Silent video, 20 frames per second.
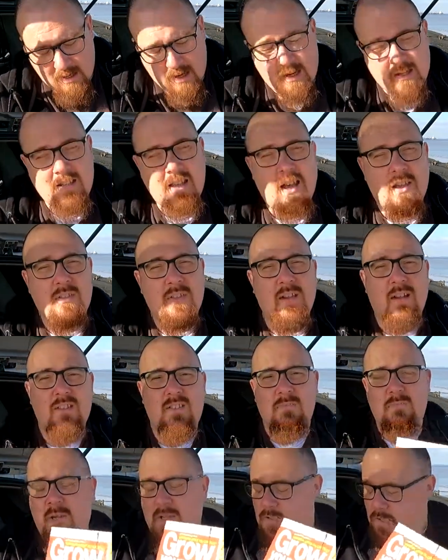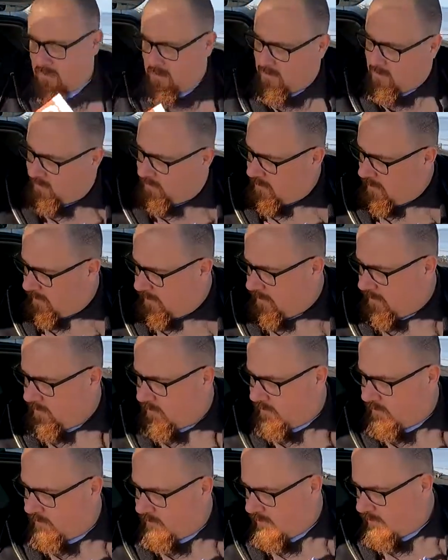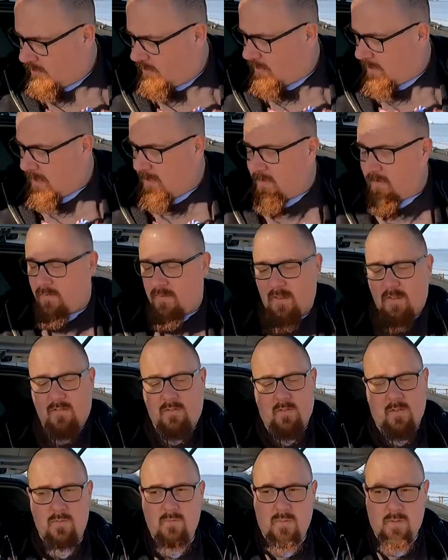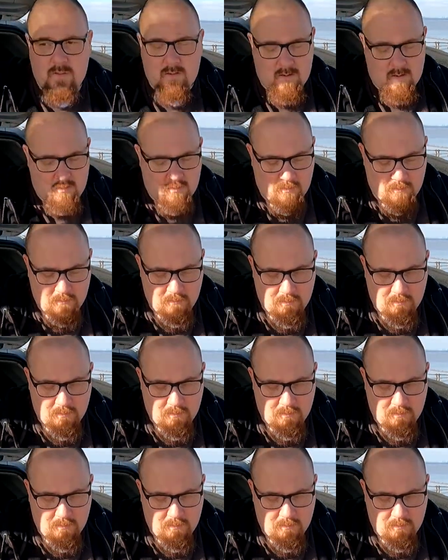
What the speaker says: And yeah, I think I did mention in this, I did just talk about in the seed sowing video,